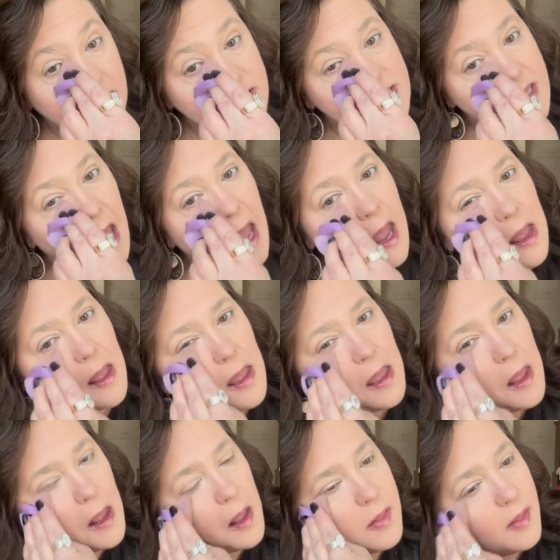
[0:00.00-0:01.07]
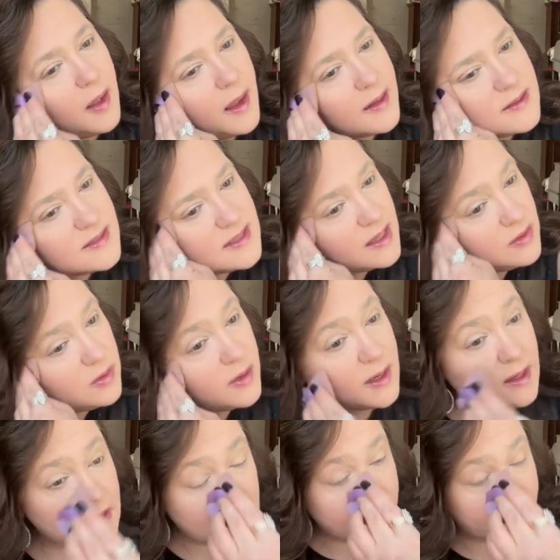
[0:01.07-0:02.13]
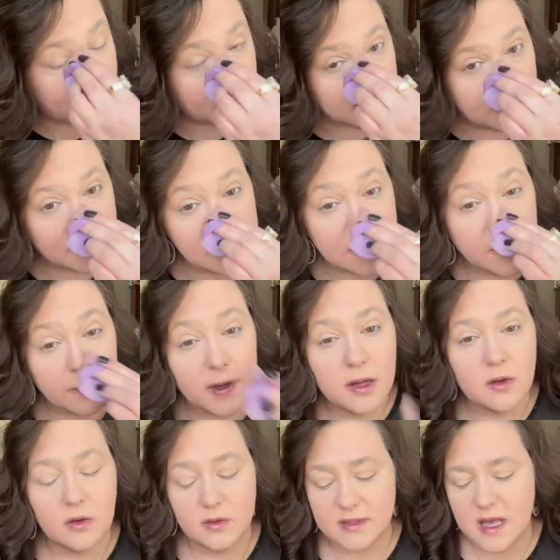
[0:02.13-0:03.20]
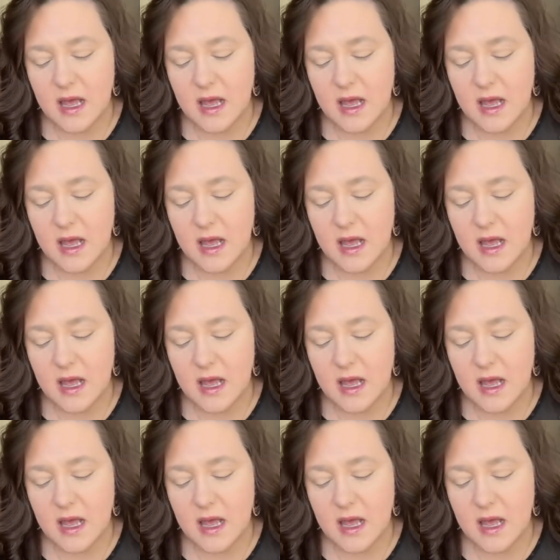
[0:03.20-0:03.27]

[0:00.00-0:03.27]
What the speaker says: cakey and like settling into fine lines and wrinkles